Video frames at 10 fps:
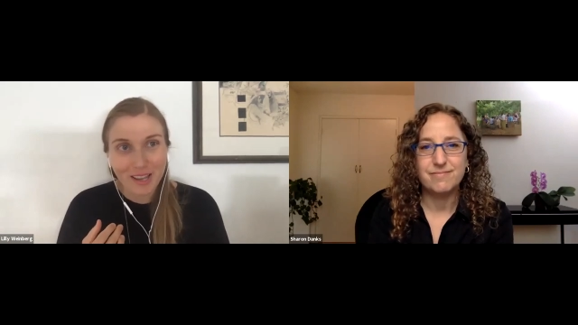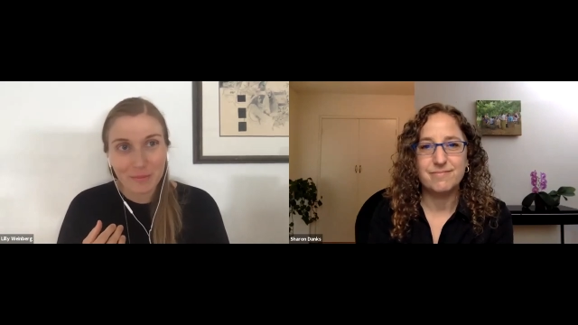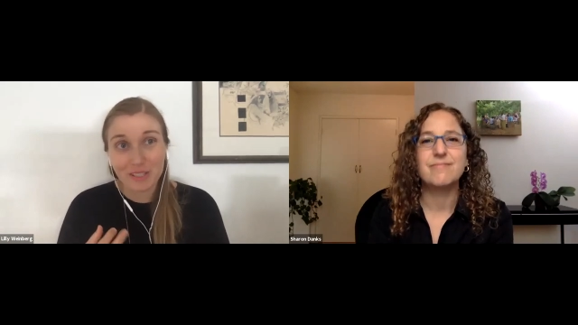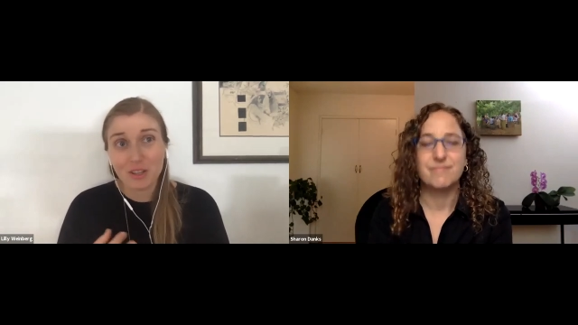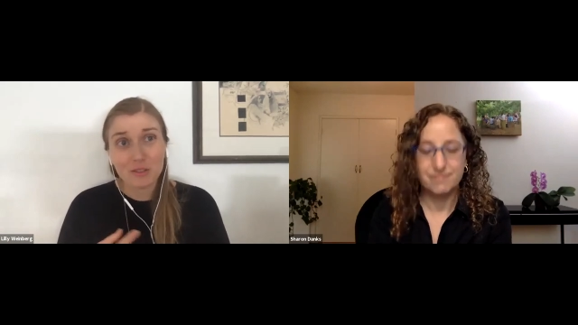Speaker 1: But
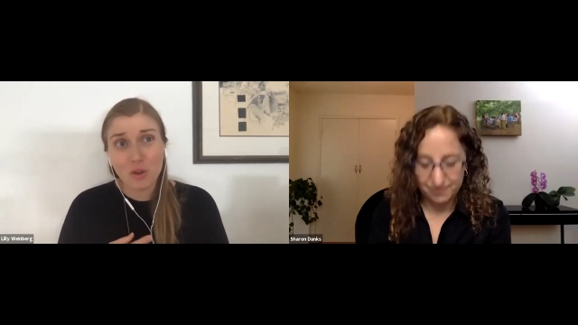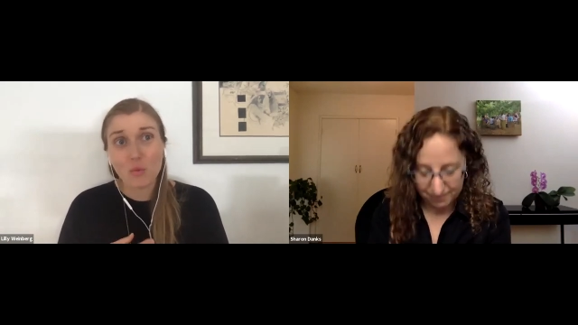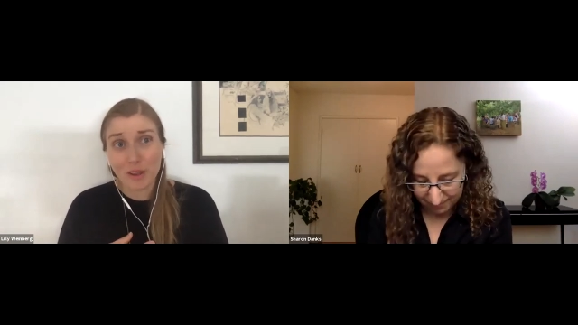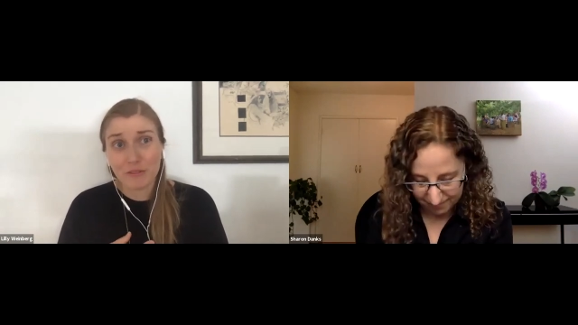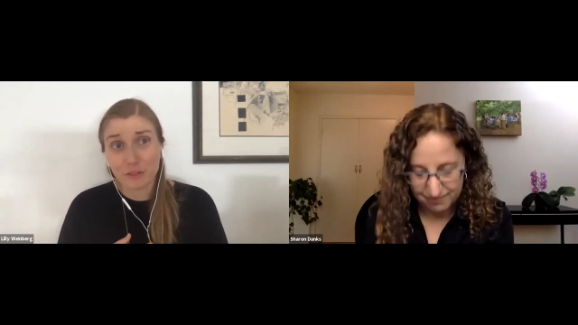it's also a
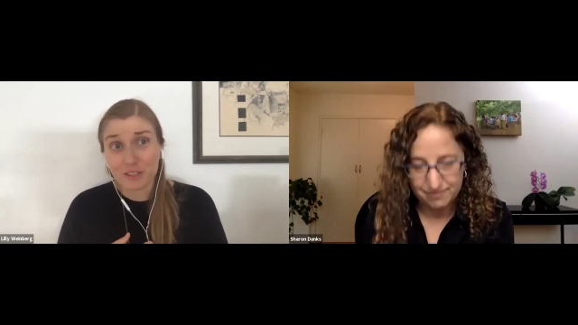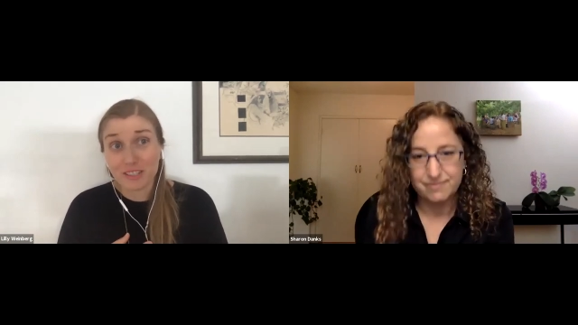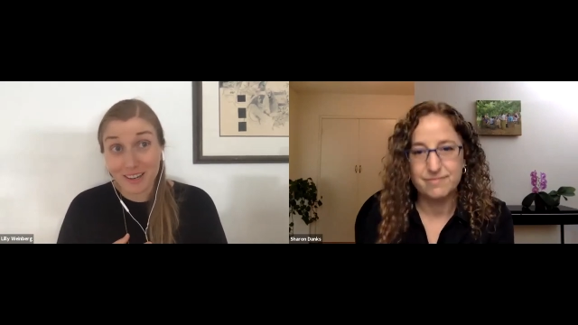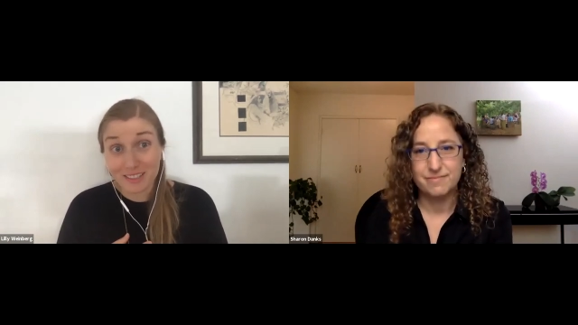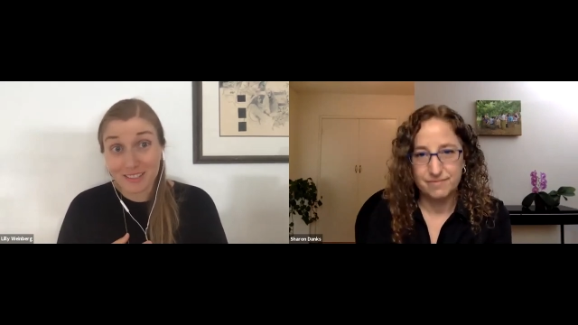win for
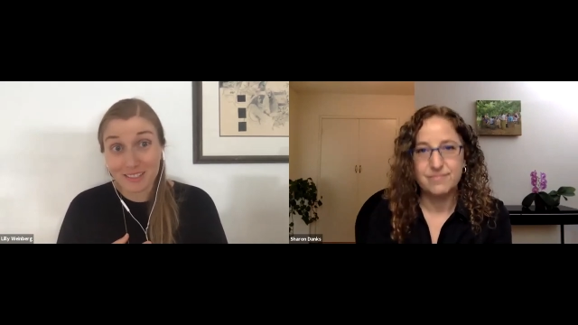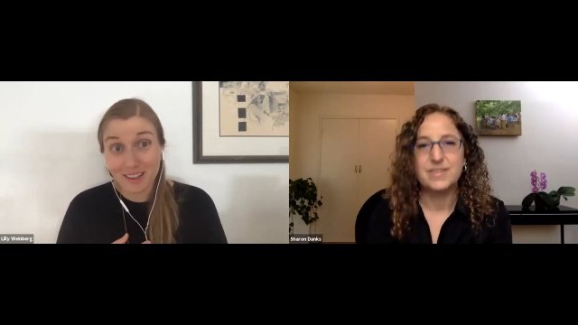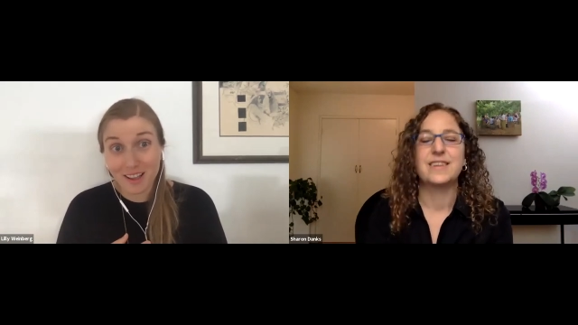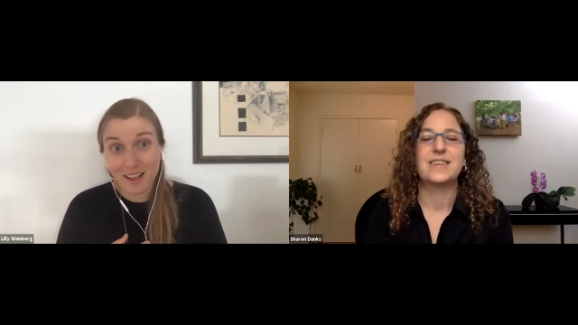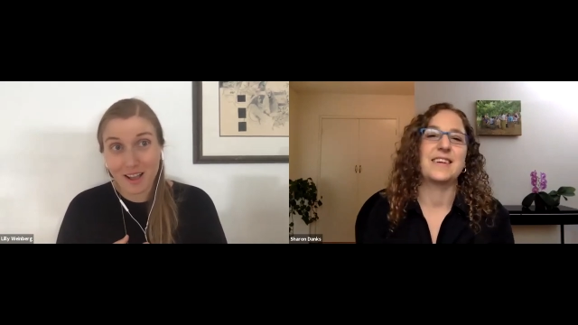cities
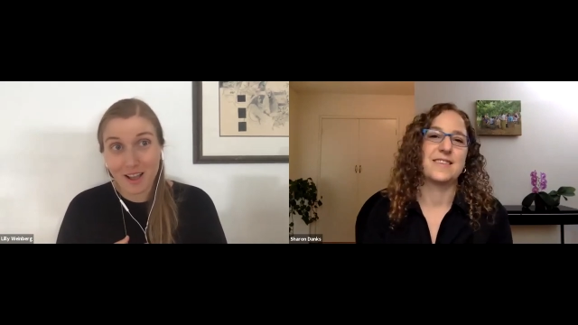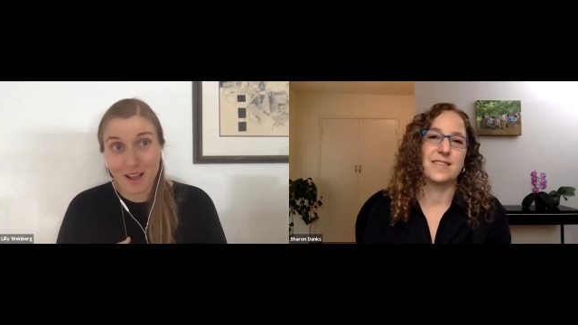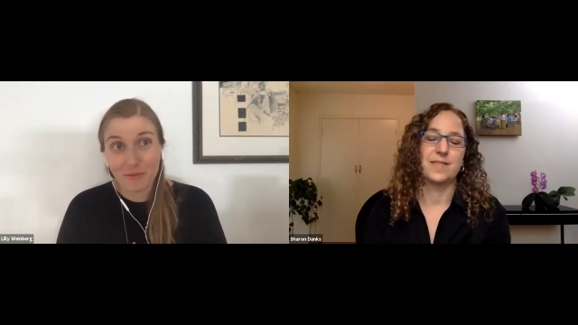um, yeah.